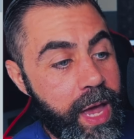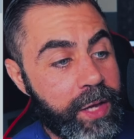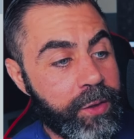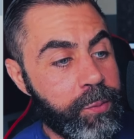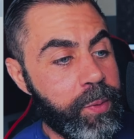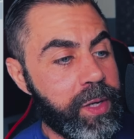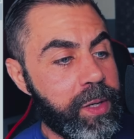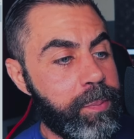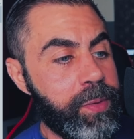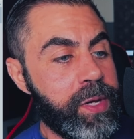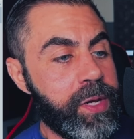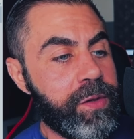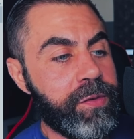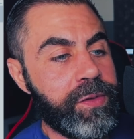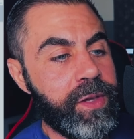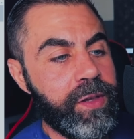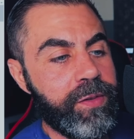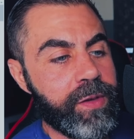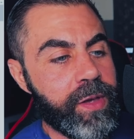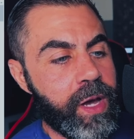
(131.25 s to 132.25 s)
As Wikipedia
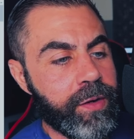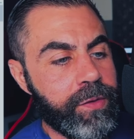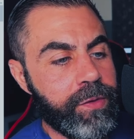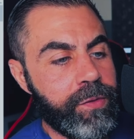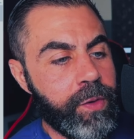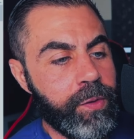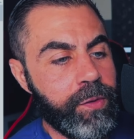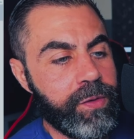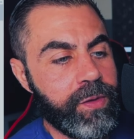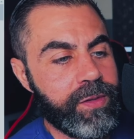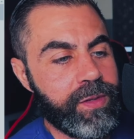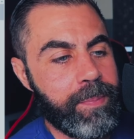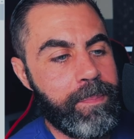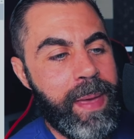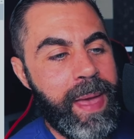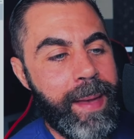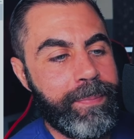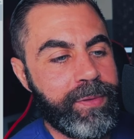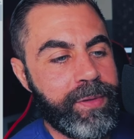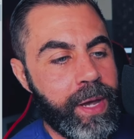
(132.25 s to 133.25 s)
states, oxytocin is a
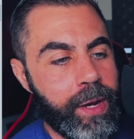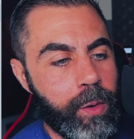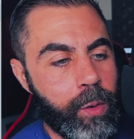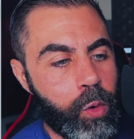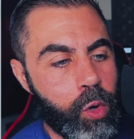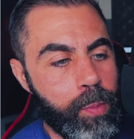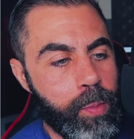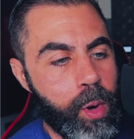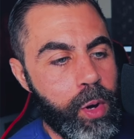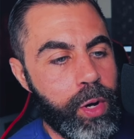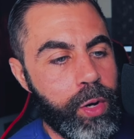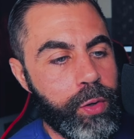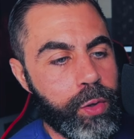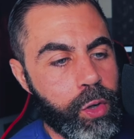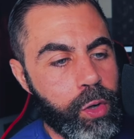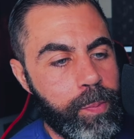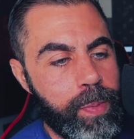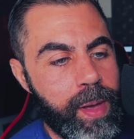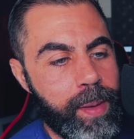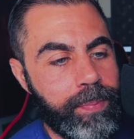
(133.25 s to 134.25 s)
peptide hormone, a
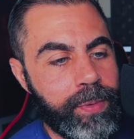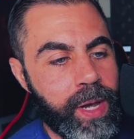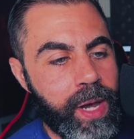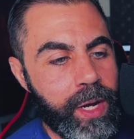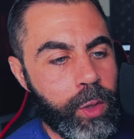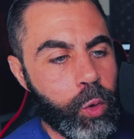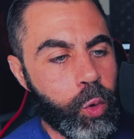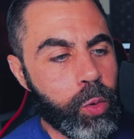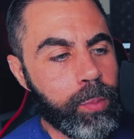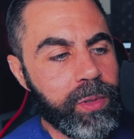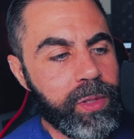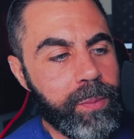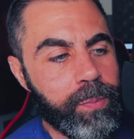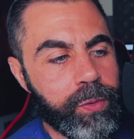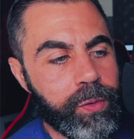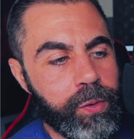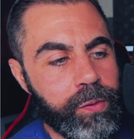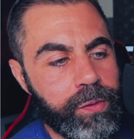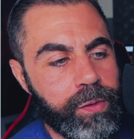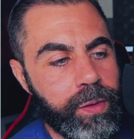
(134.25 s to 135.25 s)
neuropeptide normally
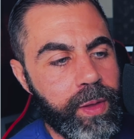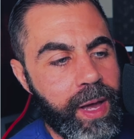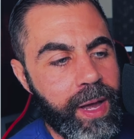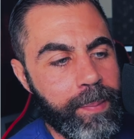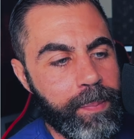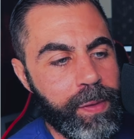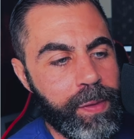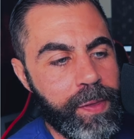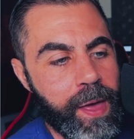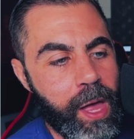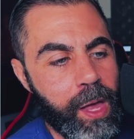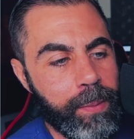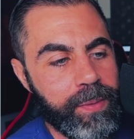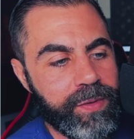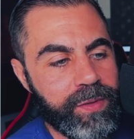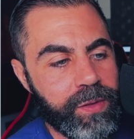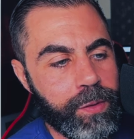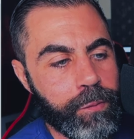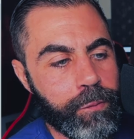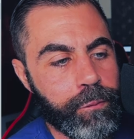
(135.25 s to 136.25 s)
produced in the
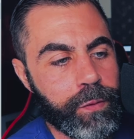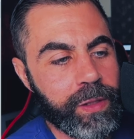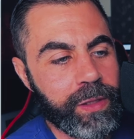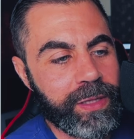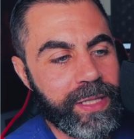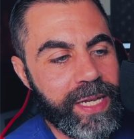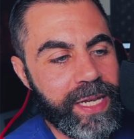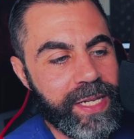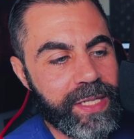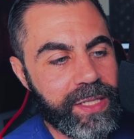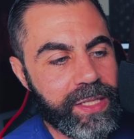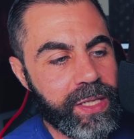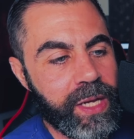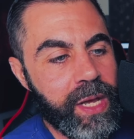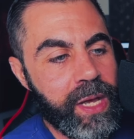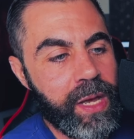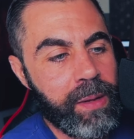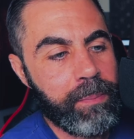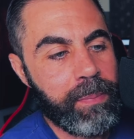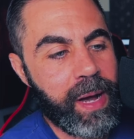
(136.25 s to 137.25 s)
hypothalamus and released
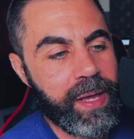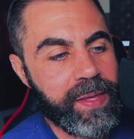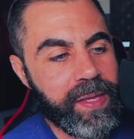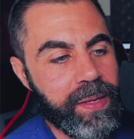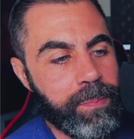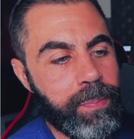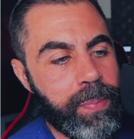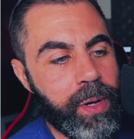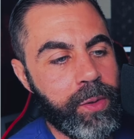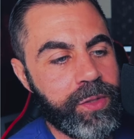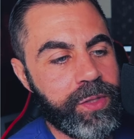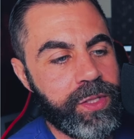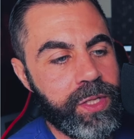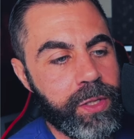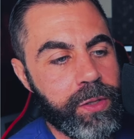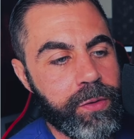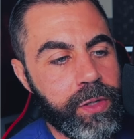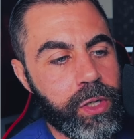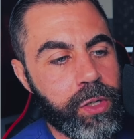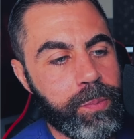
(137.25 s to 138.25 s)
by the
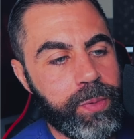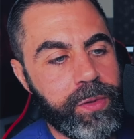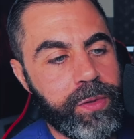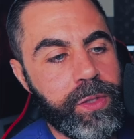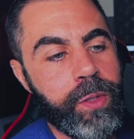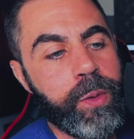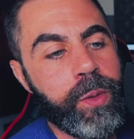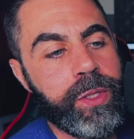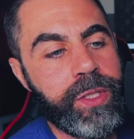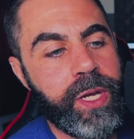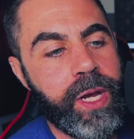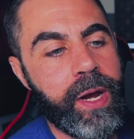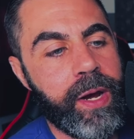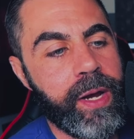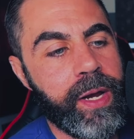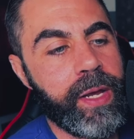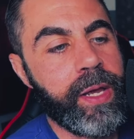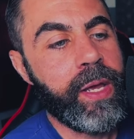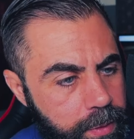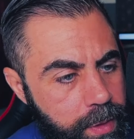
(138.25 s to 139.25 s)
posterior pituitary.